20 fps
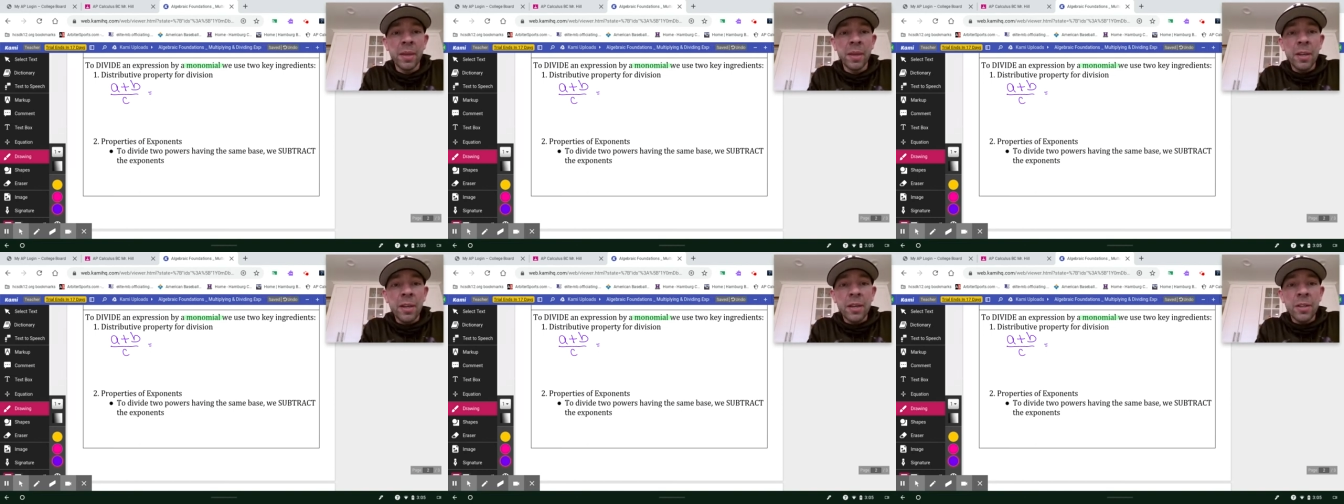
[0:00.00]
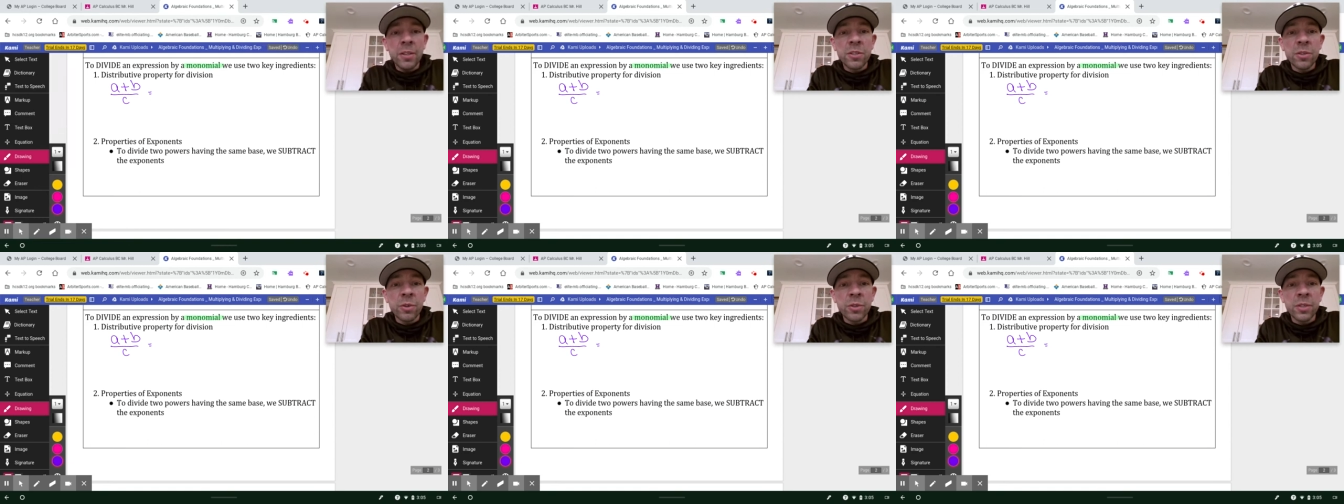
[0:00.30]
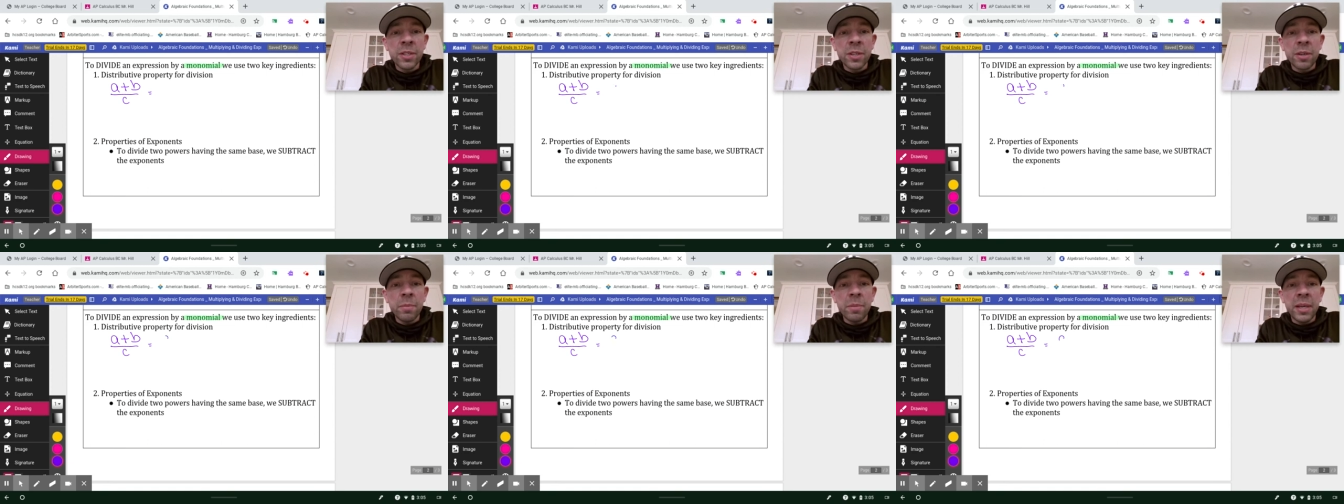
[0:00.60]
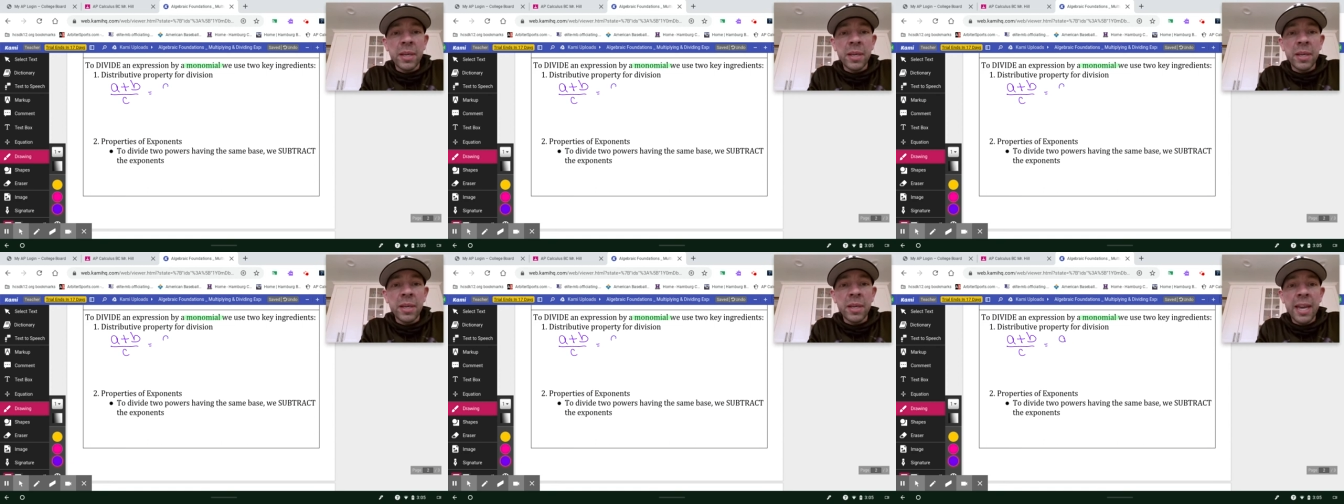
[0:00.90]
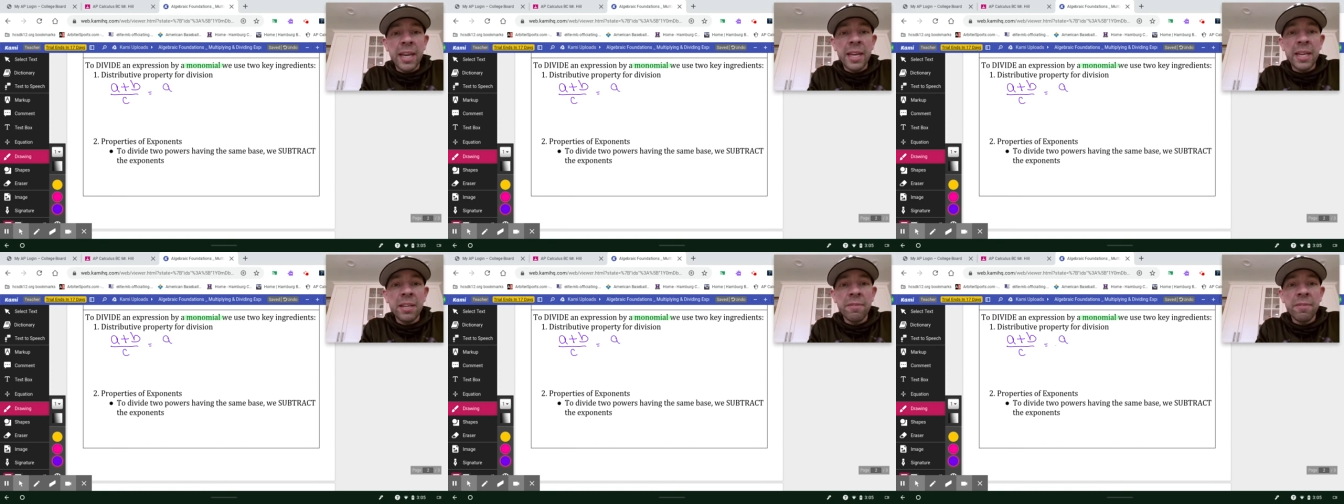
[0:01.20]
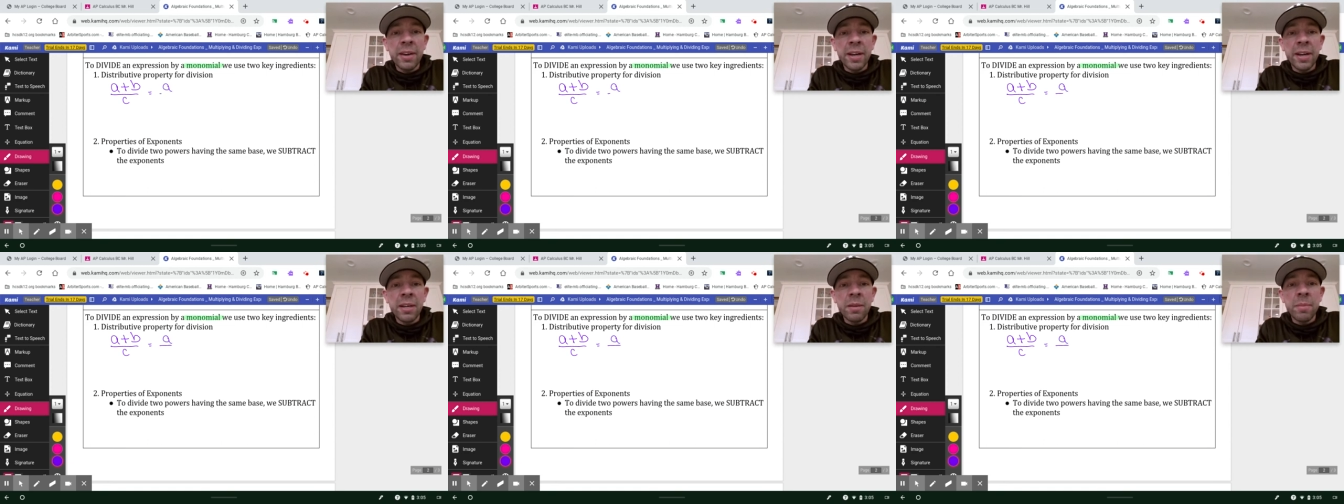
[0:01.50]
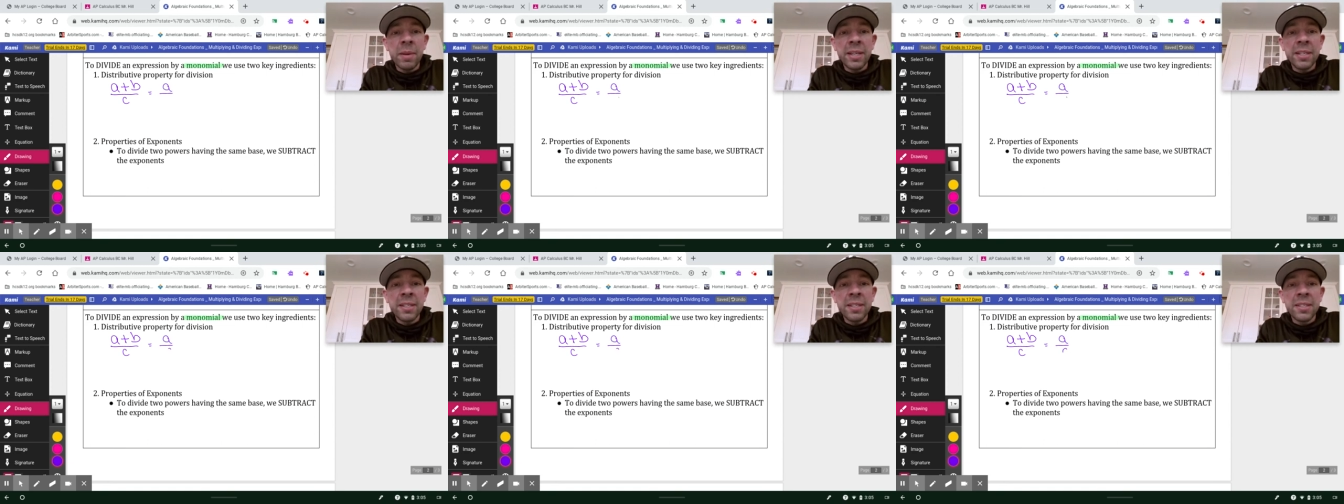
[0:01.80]
So it's going to be A
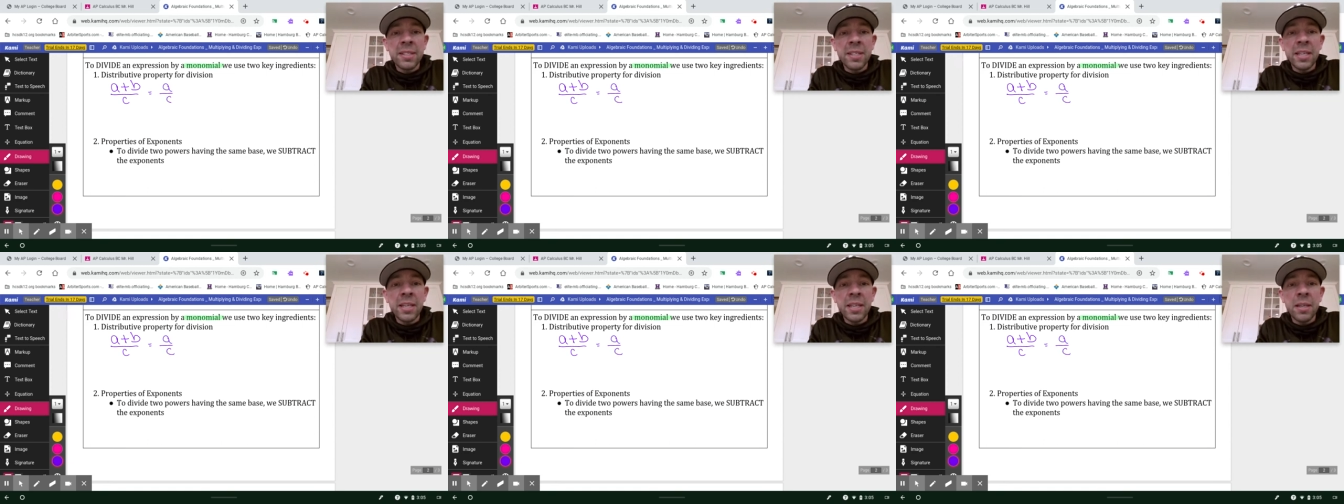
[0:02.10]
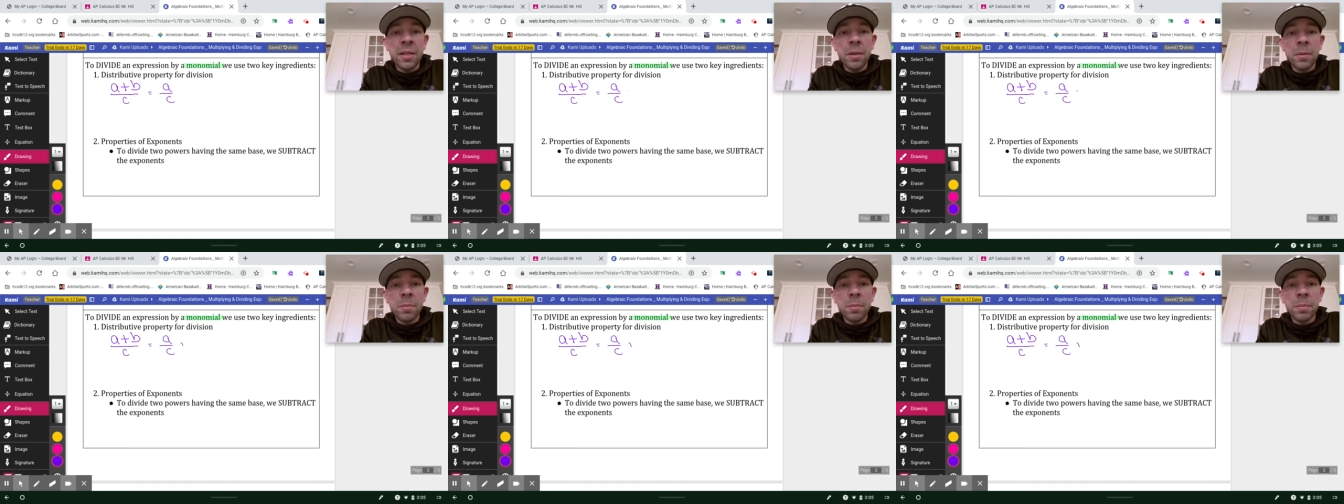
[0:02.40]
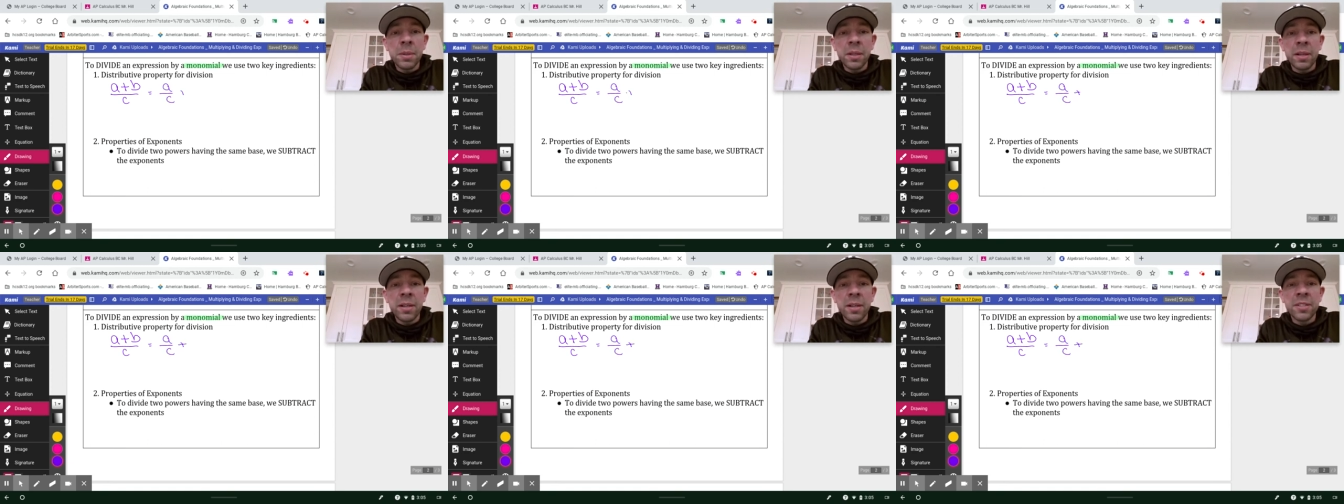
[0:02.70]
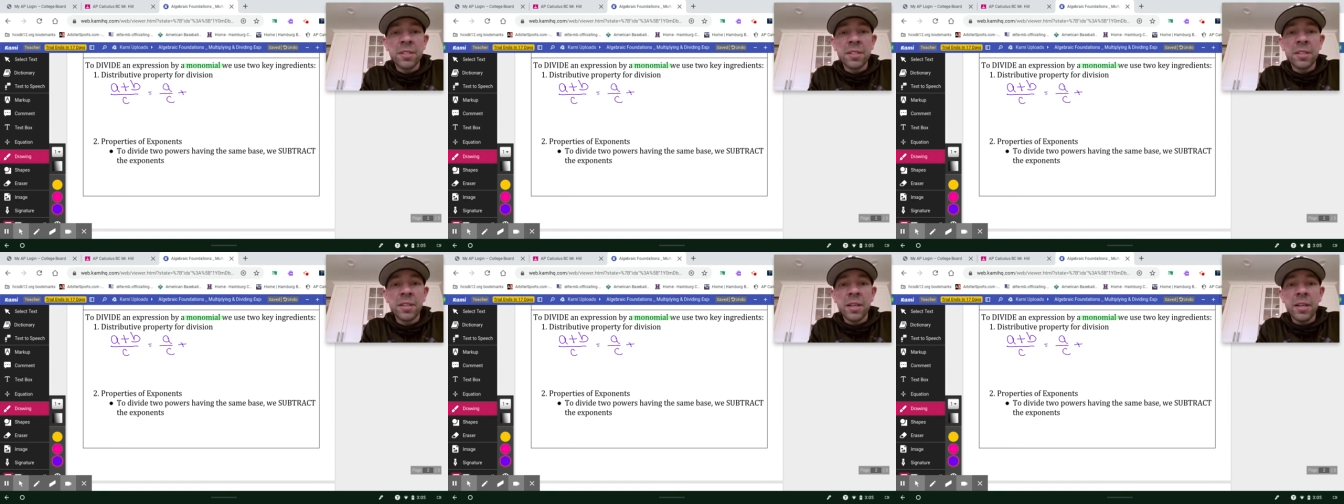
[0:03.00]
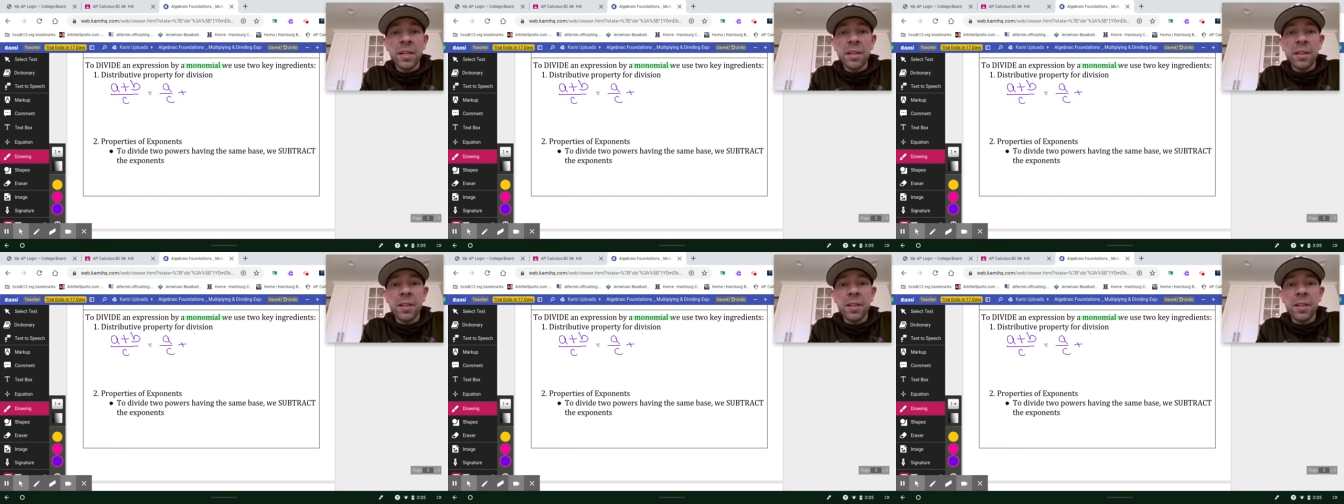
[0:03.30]
divided by C plus